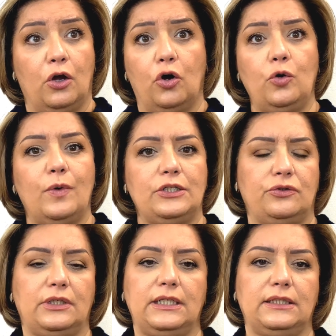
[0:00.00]
all what
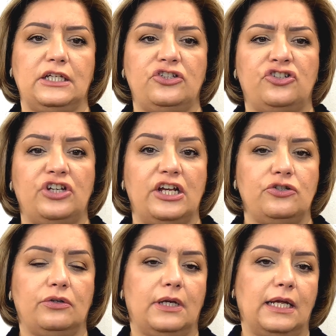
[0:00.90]
you need is change
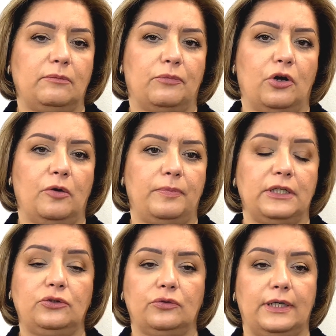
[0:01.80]
your light bulb
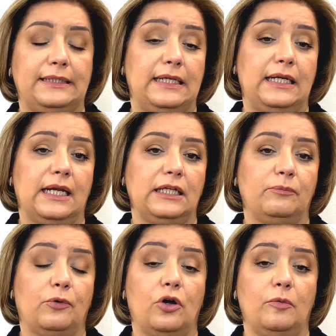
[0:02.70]
into a daylight
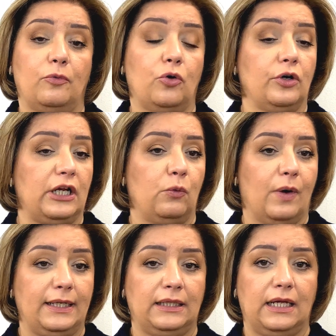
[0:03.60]
bulb or a
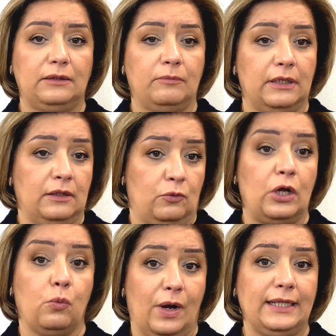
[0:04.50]
white
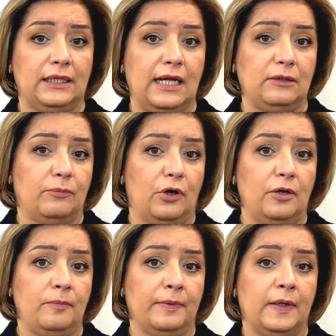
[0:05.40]
light
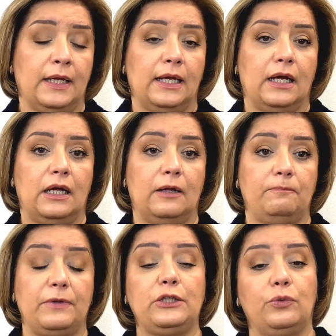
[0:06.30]
bulb.
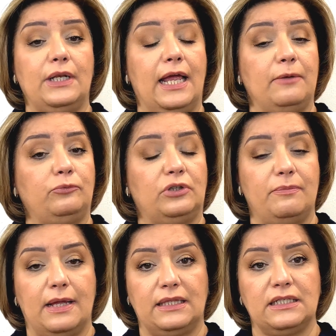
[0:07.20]
It will help
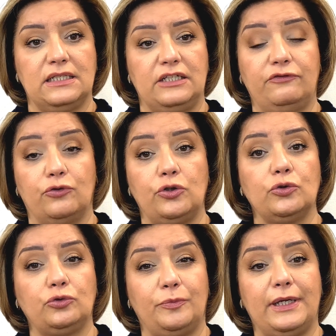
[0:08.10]
tremendously for
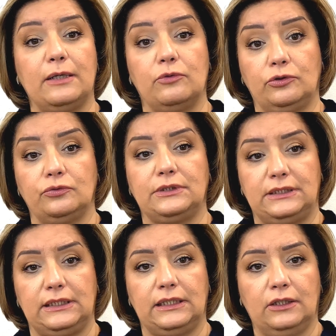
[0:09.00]
you to be able to
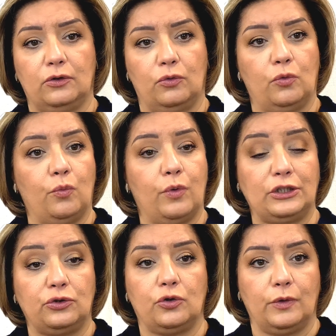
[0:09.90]
see
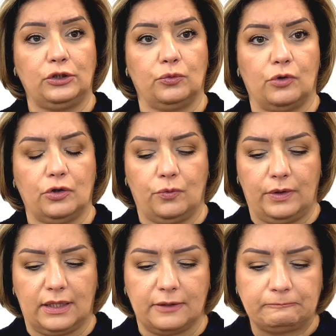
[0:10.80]
what you're going to work
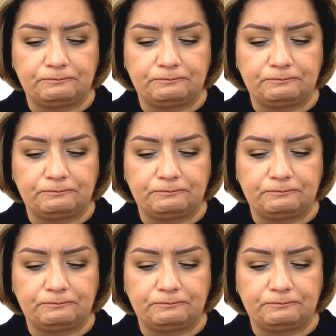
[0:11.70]
with.